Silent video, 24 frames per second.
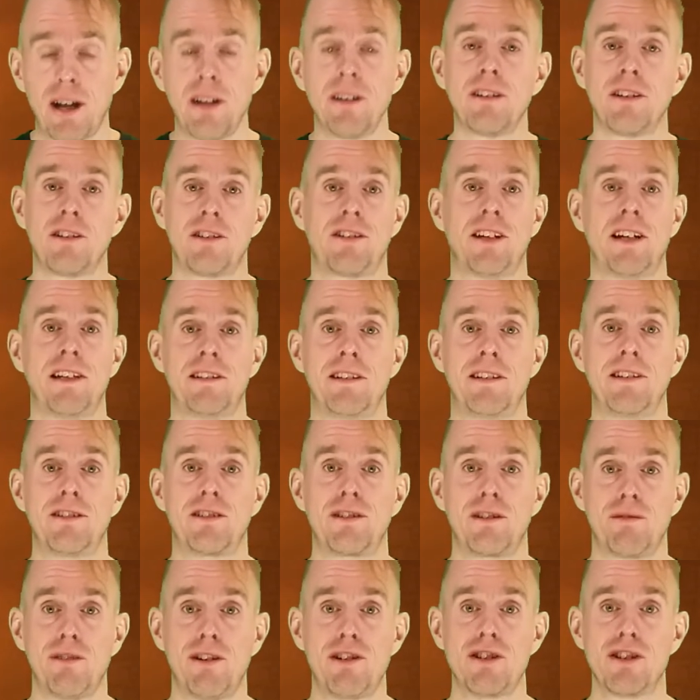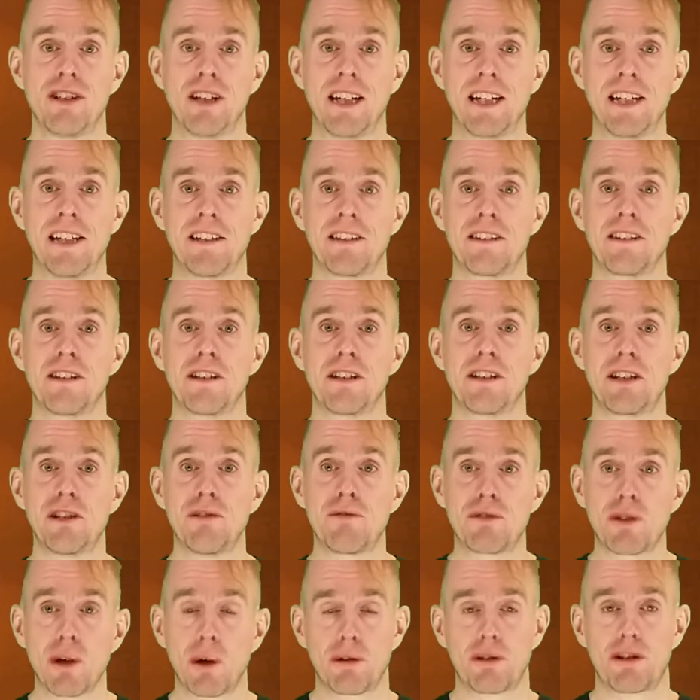understated sufficiently that
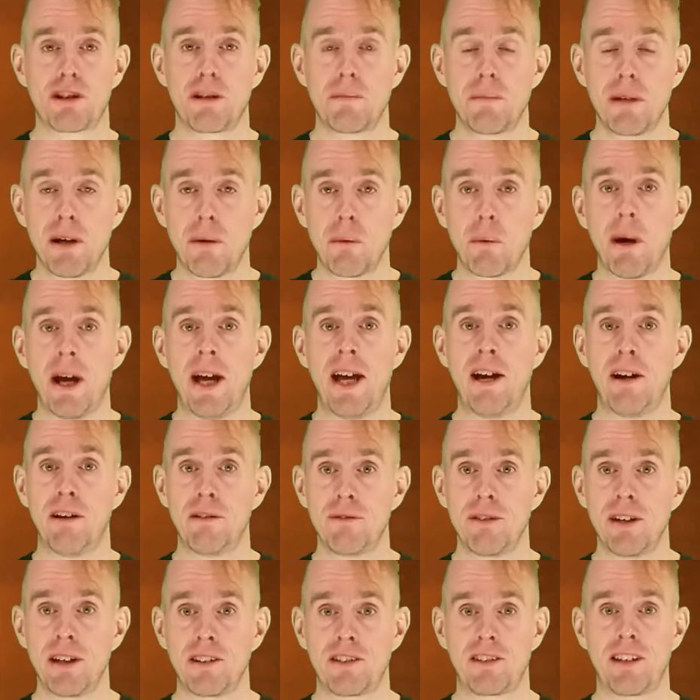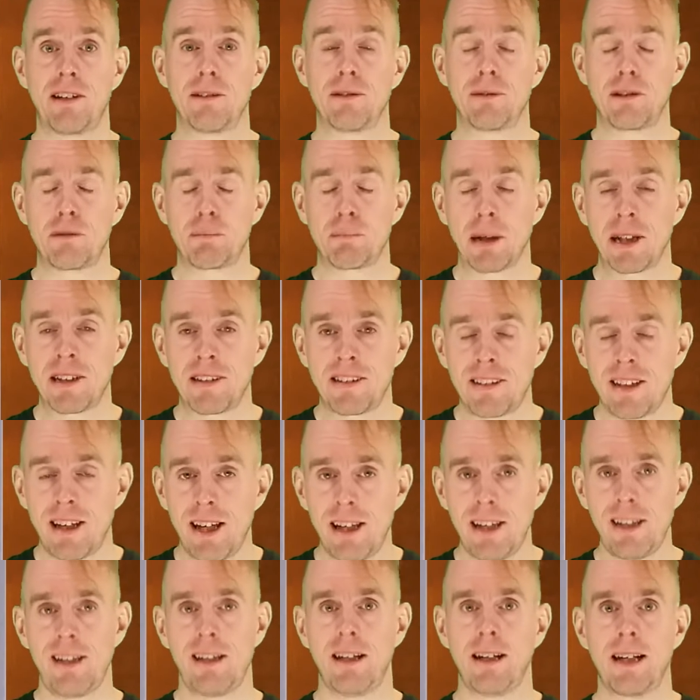you've got to be aware of this,
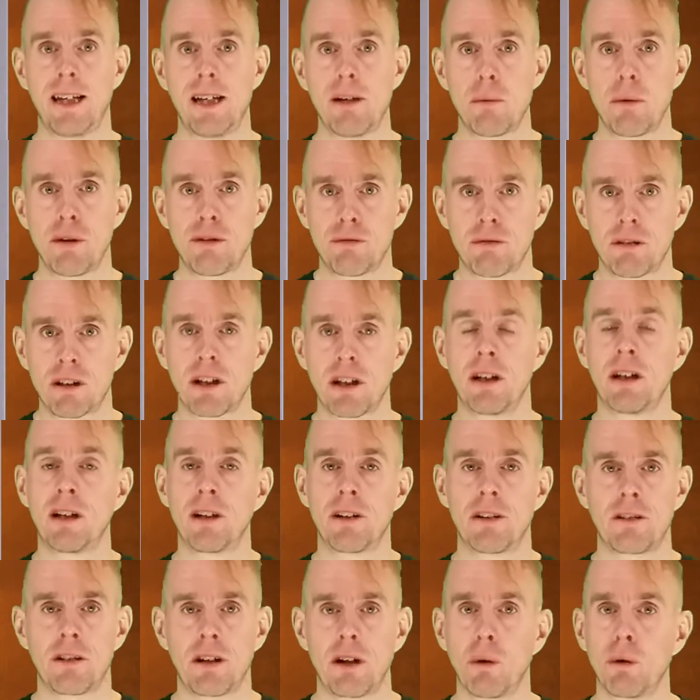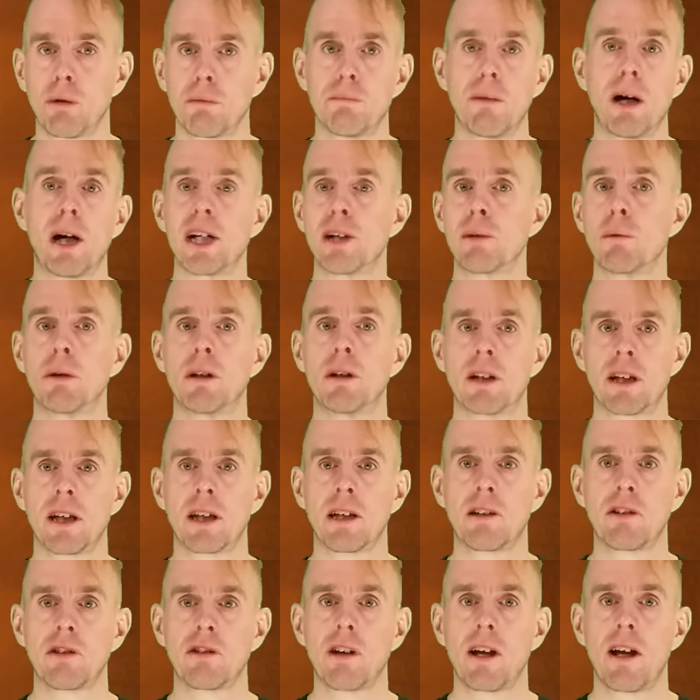particularly with regard to old mine
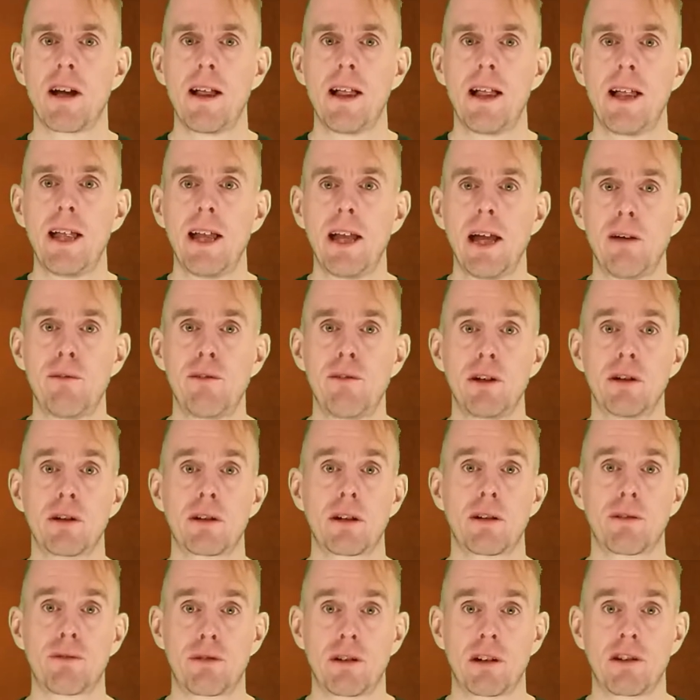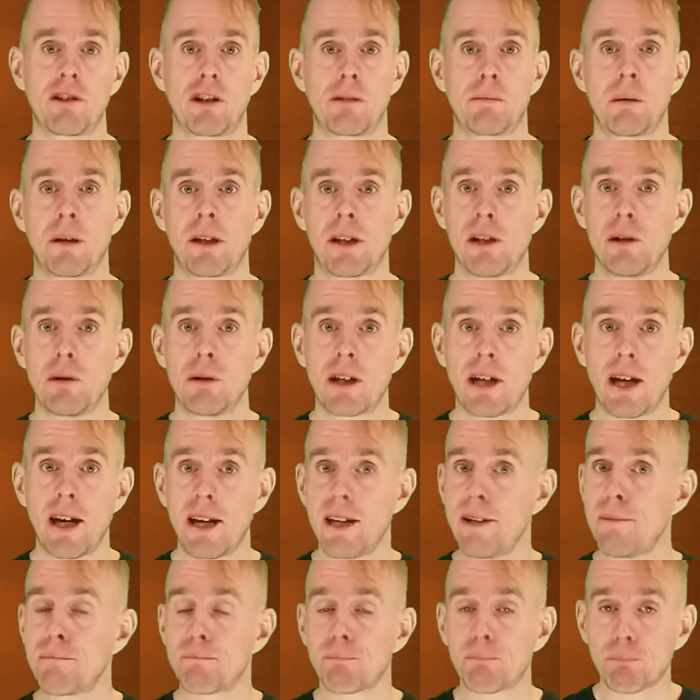workings. If you look at, for example, the U
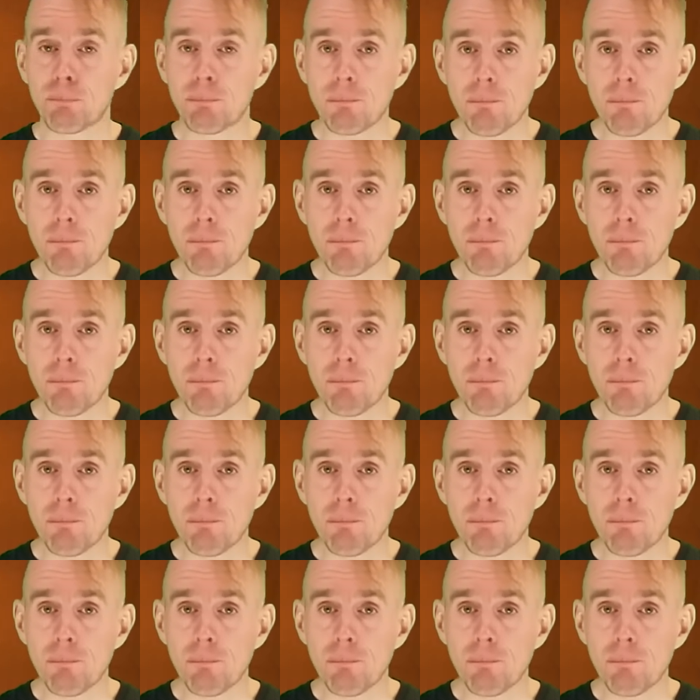K,